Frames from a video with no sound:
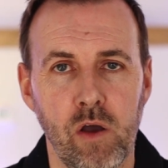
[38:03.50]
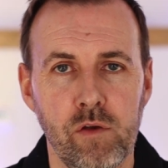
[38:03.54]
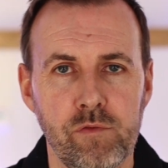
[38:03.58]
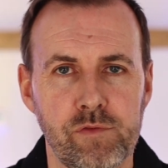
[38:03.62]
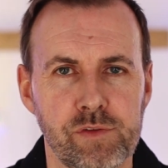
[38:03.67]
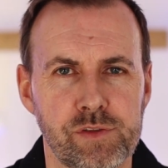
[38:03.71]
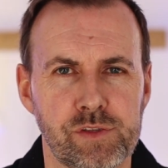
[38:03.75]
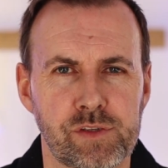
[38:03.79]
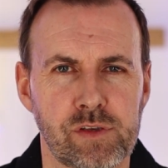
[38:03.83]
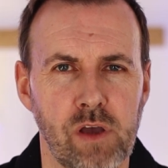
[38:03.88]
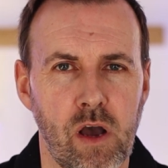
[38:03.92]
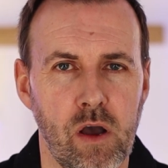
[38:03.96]

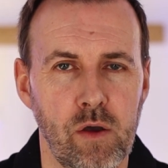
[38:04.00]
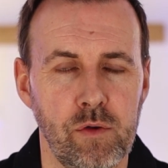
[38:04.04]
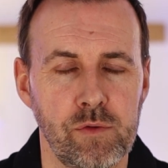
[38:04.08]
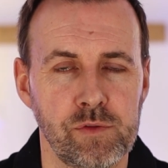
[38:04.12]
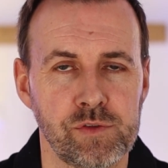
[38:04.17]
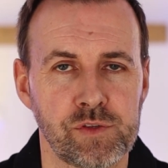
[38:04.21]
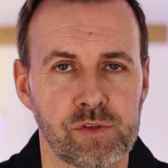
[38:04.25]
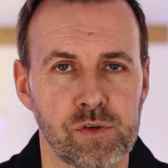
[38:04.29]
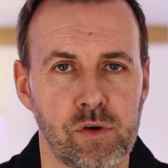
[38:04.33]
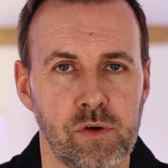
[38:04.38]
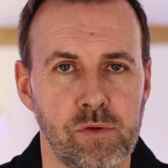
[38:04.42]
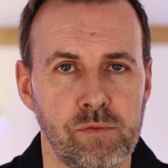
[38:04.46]

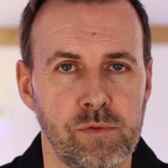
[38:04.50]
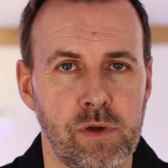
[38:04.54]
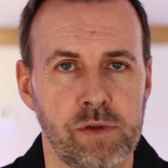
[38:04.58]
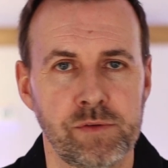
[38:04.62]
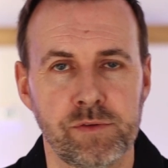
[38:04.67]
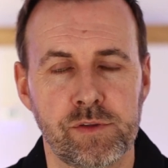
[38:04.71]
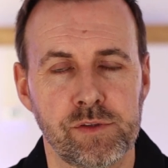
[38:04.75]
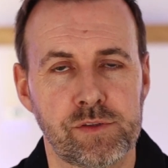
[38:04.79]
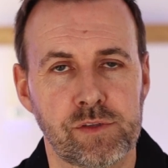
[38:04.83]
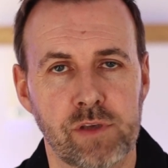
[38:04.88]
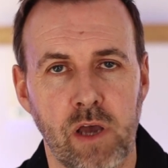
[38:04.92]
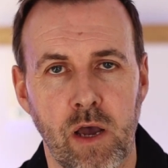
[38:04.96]
overtones or
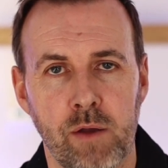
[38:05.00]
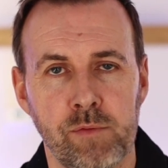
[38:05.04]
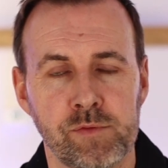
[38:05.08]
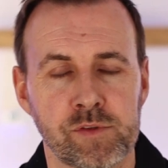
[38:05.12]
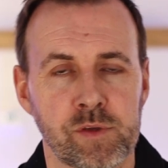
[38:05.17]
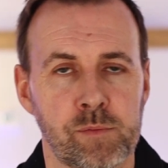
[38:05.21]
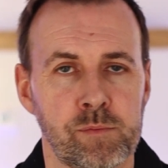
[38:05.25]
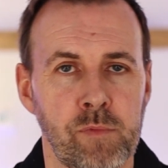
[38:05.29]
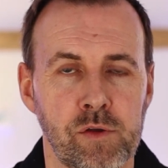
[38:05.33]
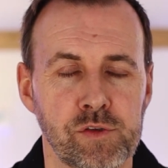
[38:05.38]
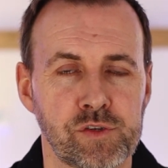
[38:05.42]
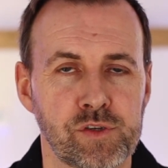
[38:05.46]
undertones.
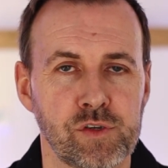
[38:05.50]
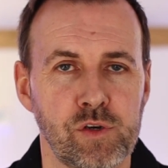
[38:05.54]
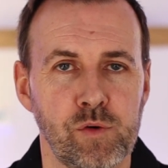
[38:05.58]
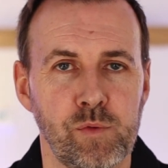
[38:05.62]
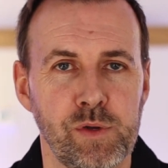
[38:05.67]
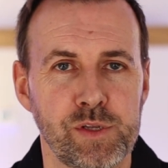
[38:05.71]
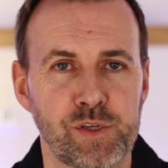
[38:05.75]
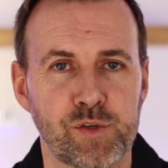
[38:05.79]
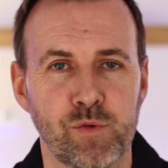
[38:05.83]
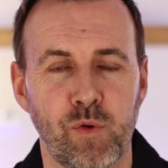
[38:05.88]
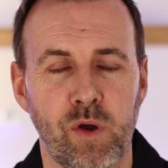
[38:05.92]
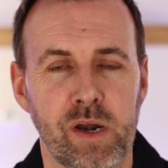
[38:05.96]
I'm not sure
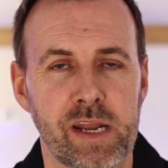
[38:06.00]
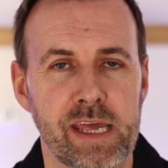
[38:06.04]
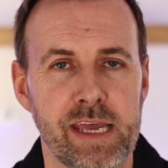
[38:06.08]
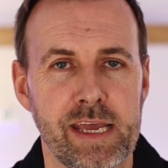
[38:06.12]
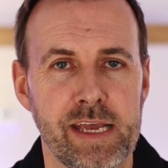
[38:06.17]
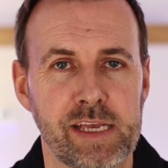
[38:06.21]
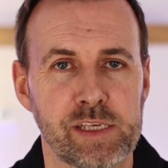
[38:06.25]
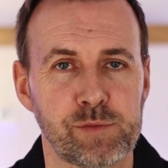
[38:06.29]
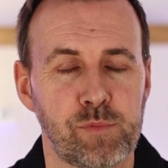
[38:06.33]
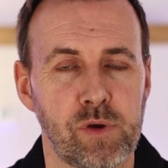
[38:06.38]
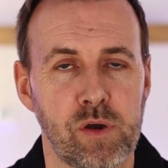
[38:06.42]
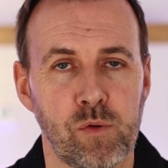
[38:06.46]
which one it
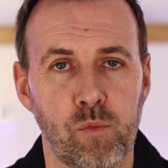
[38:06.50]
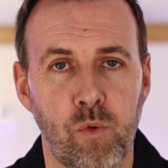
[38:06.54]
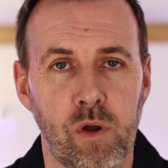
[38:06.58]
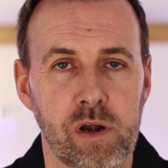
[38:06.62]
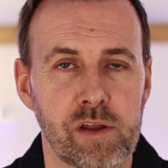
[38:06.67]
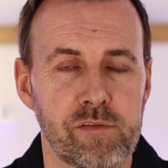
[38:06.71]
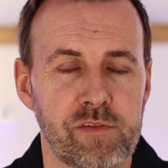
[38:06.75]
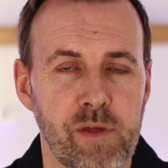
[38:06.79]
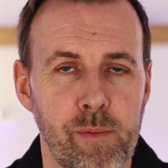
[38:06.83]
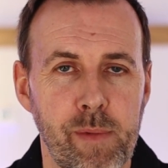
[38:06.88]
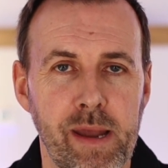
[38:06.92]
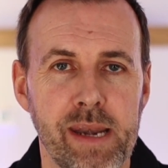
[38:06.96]
is, but
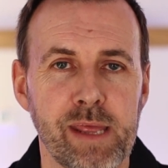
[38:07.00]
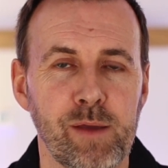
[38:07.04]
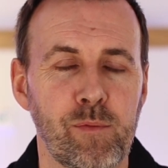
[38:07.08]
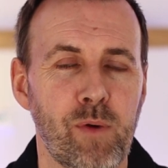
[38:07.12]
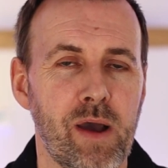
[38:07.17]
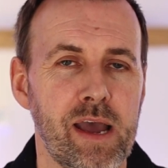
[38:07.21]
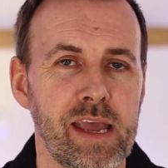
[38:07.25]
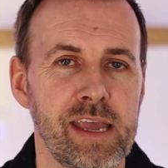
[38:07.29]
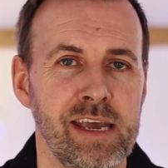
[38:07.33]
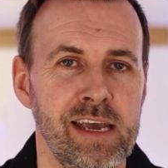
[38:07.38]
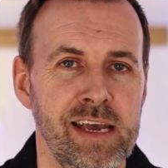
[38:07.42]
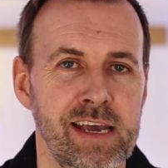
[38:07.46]
one of them
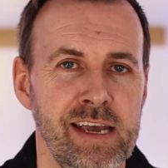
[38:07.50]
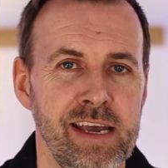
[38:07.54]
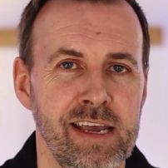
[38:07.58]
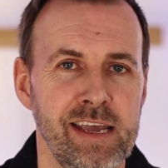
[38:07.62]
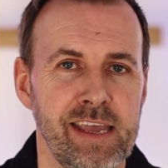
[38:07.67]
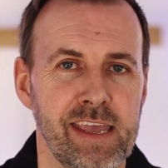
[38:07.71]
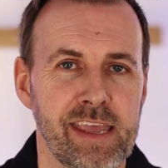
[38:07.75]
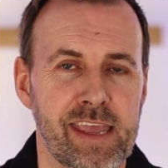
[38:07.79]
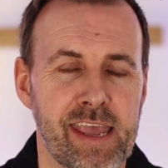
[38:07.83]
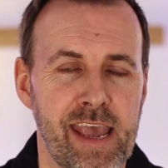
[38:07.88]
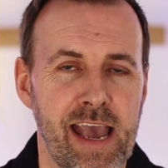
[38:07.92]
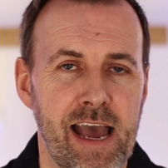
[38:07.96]
anyway.
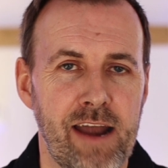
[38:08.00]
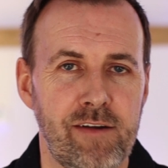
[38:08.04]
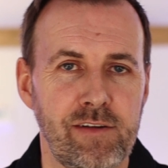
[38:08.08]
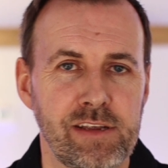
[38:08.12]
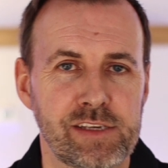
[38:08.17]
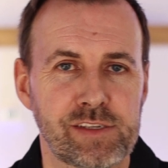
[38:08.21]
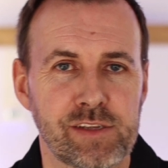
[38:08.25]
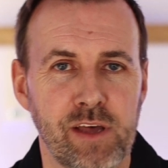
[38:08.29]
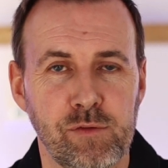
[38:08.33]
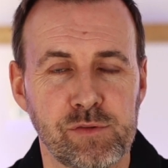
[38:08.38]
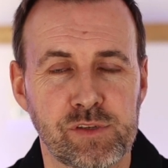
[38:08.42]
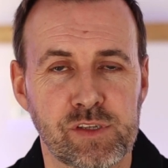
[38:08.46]
It
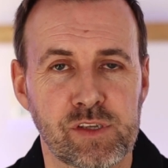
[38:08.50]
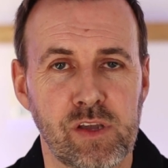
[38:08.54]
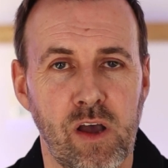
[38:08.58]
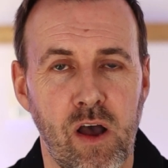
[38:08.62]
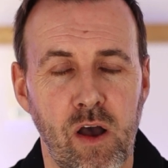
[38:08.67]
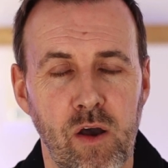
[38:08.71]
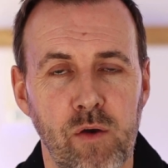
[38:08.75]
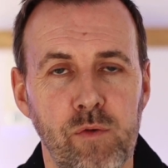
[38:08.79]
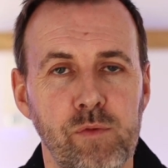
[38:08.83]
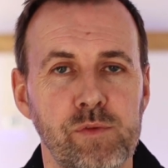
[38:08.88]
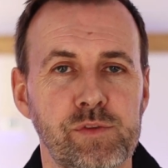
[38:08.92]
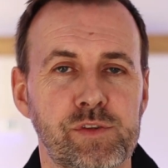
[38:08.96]
carries those
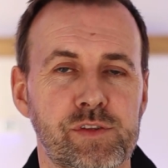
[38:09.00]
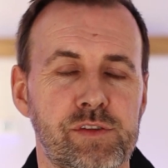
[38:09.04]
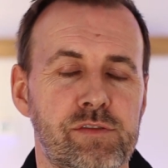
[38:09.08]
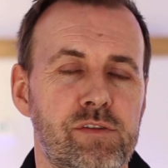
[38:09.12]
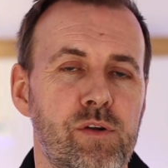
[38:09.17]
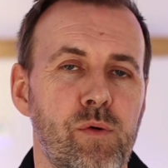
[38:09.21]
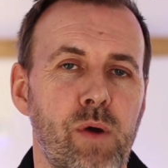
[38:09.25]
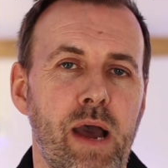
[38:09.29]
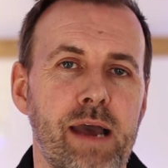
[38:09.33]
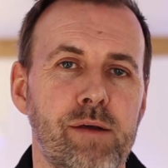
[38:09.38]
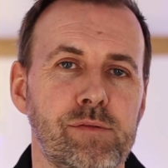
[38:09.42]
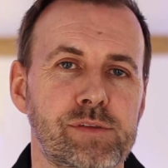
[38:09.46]
tones
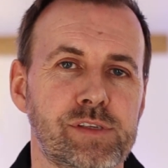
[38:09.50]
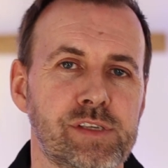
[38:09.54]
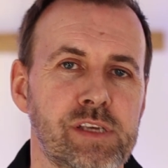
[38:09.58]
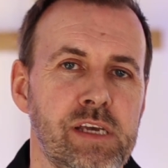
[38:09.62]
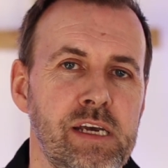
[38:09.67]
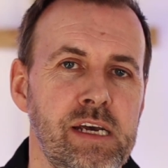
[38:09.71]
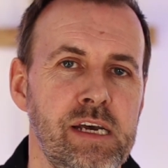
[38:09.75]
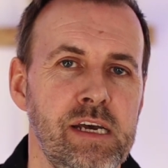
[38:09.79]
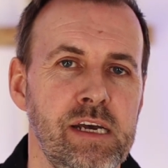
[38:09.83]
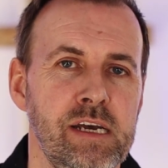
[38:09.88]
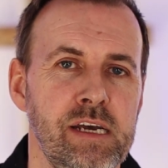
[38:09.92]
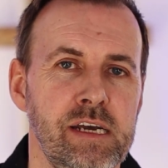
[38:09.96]
throughout.
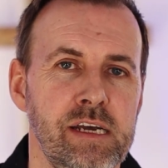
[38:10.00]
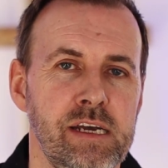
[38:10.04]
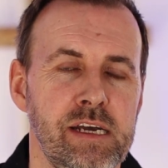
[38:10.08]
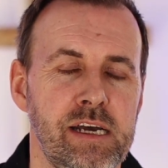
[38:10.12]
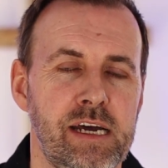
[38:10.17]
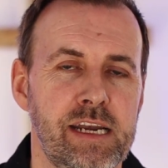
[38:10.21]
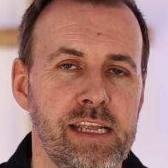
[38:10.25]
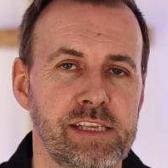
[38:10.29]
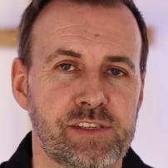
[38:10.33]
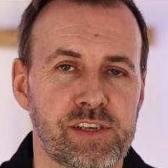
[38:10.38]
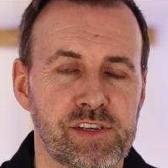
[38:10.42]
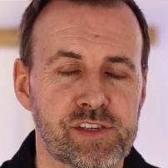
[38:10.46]

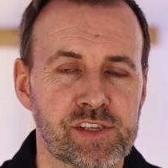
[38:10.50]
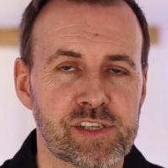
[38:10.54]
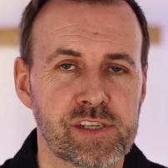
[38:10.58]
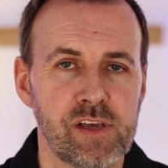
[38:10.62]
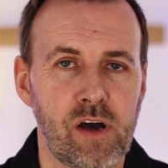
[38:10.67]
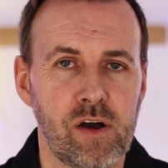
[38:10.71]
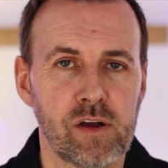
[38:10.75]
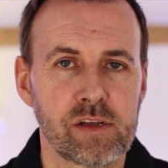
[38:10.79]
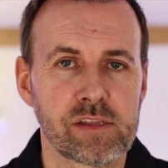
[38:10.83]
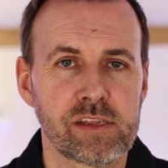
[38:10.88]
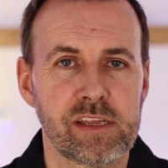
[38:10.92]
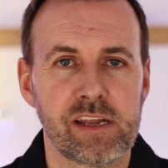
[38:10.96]
And it's a
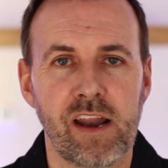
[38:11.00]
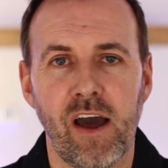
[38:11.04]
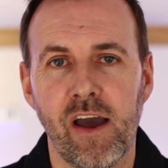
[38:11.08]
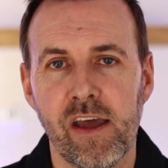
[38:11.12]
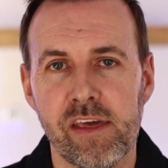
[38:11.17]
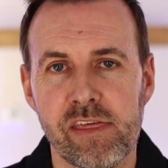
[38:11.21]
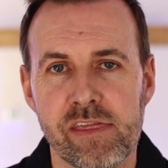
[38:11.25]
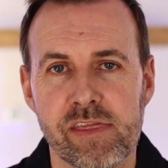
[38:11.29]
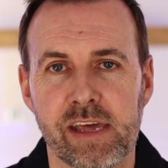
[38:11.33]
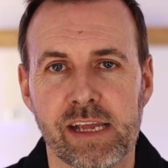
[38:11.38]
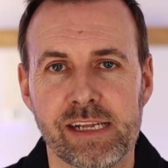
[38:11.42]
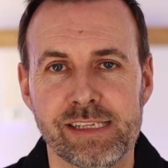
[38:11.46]
song that
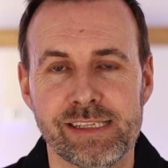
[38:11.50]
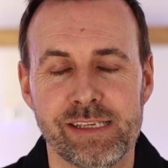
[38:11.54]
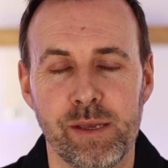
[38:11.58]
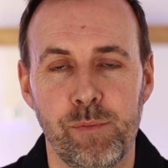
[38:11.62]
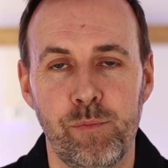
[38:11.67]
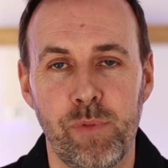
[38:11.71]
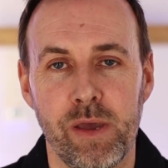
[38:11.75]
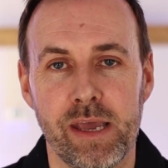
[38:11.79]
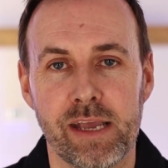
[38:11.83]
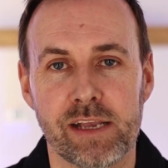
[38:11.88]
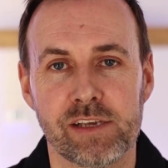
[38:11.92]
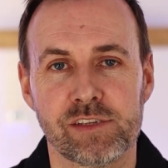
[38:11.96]
I think
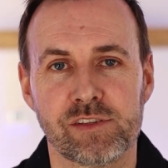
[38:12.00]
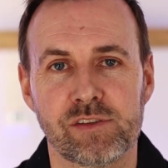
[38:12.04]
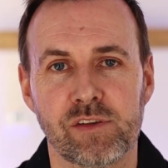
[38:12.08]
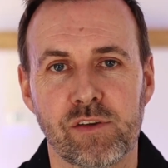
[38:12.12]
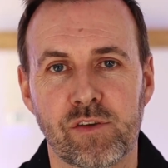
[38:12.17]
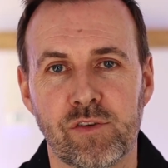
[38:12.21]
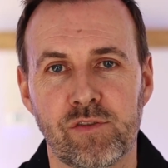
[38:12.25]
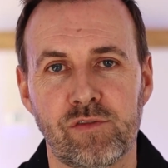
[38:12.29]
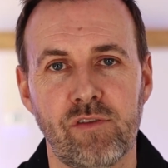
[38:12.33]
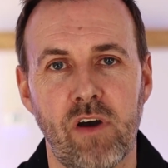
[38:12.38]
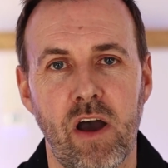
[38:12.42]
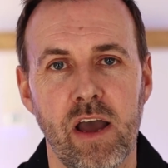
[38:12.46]
depicts the
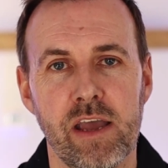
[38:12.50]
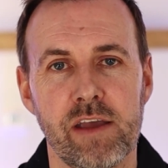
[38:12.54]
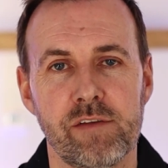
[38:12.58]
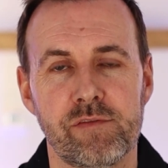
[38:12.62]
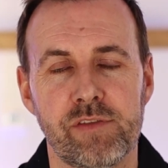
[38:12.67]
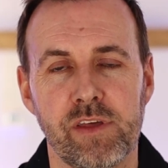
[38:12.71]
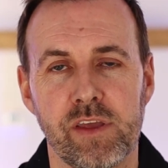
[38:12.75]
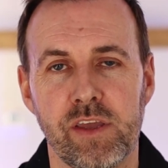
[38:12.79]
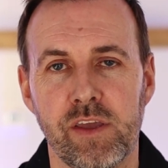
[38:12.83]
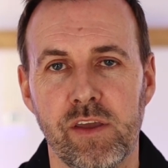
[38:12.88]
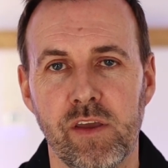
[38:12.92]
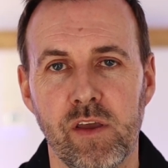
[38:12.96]
cry
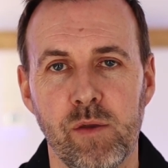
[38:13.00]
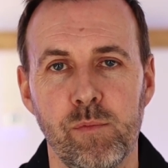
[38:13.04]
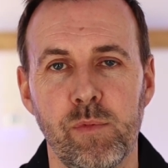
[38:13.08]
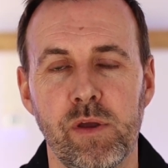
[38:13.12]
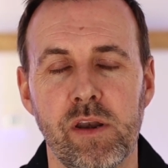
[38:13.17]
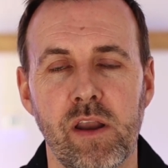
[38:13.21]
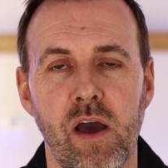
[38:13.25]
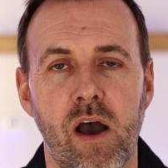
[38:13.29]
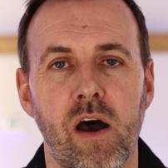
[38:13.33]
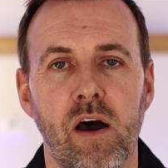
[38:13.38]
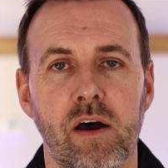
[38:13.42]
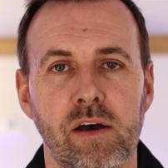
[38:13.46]
of the
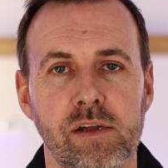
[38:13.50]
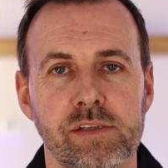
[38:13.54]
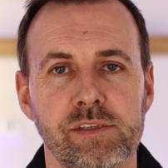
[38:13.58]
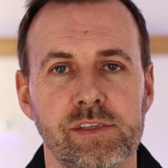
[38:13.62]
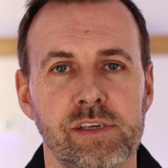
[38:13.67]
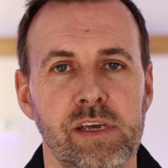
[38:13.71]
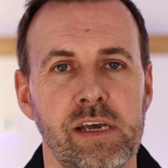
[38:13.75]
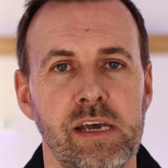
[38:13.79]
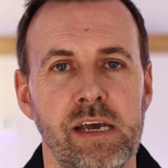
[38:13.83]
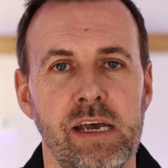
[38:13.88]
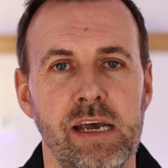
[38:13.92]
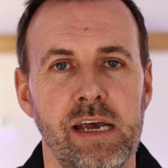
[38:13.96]
human heart,